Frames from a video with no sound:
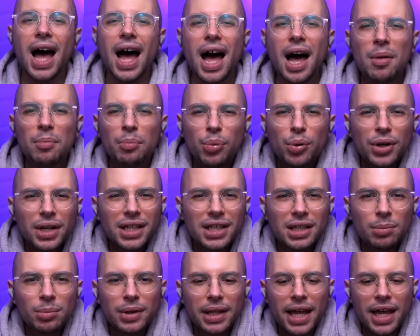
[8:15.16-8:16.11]
I'm putting
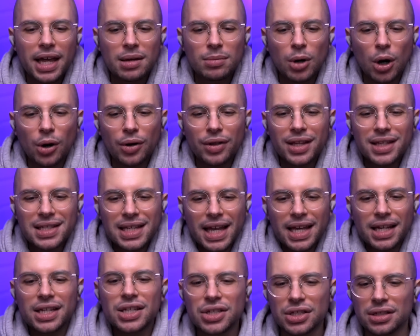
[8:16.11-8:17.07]
the blame on this
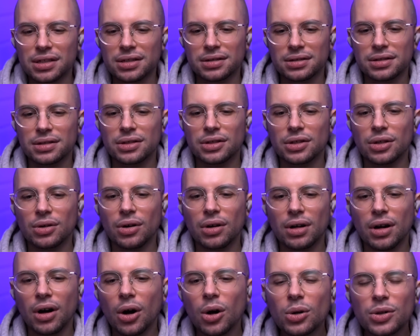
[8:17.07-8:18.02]
edition, you
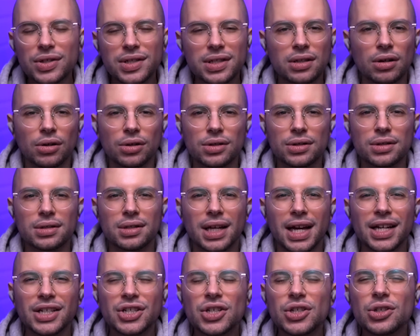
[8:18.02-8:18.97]
know, All Stars.
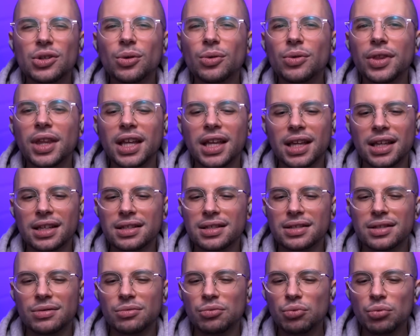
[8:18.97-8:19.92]
I just don't think
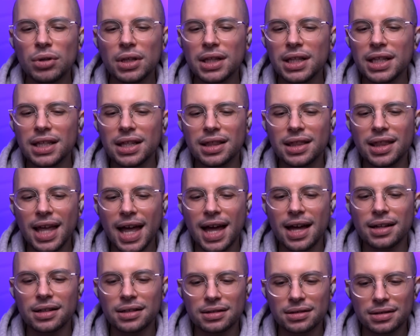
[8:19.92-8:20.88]
it's really
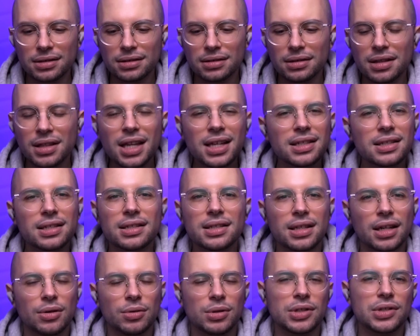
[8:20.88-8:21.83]
that
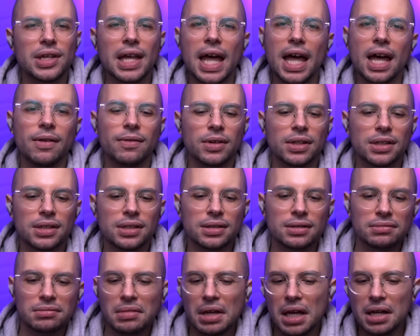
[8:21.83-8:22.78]
necessary to have it.
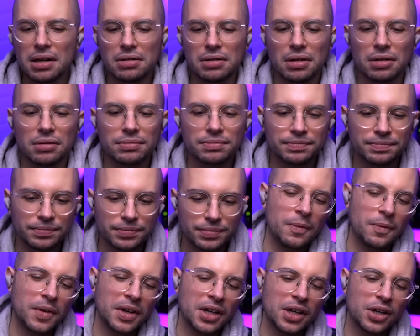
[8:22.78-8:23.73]
I don't know.
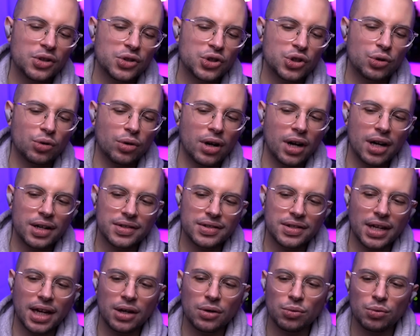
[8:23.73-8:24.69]
Fingers
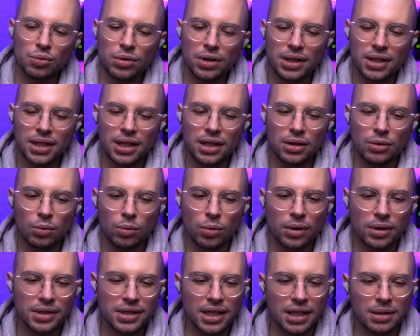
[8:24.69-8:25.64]
crossed, I really
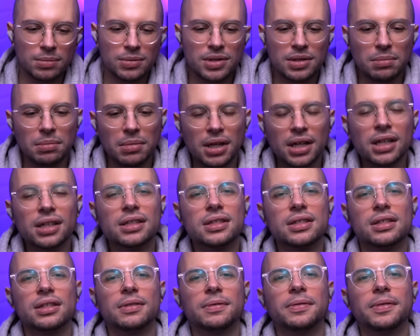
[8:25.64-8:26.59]
want him to make it
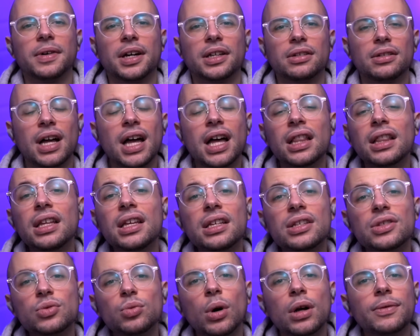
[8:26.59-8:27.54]
to the final. At
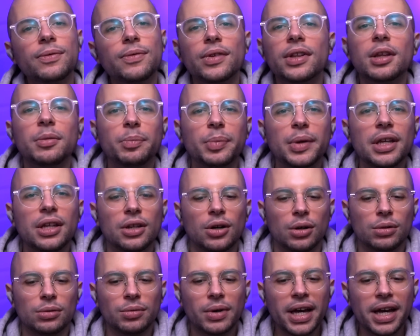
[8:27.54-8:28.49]
least one
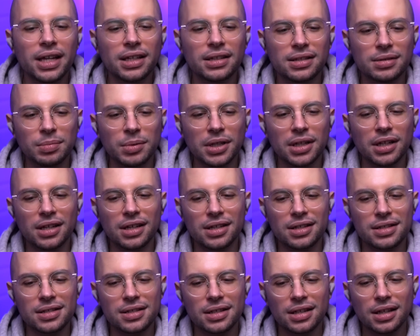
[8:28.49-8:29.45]
Filipino, right?
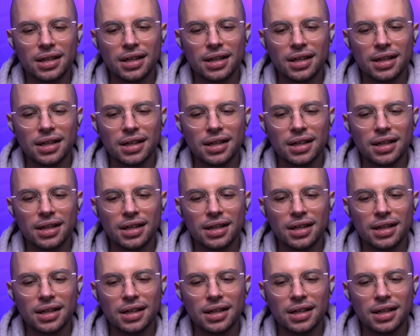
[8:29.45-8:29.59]
Because